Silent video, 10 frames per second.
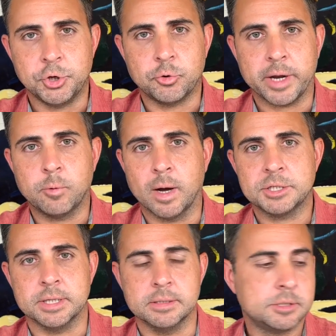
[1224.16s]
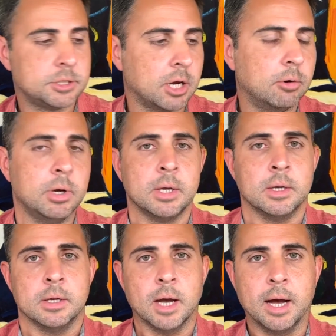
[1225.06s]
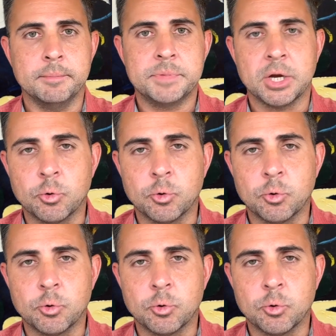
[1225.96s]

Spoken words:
great questions. So the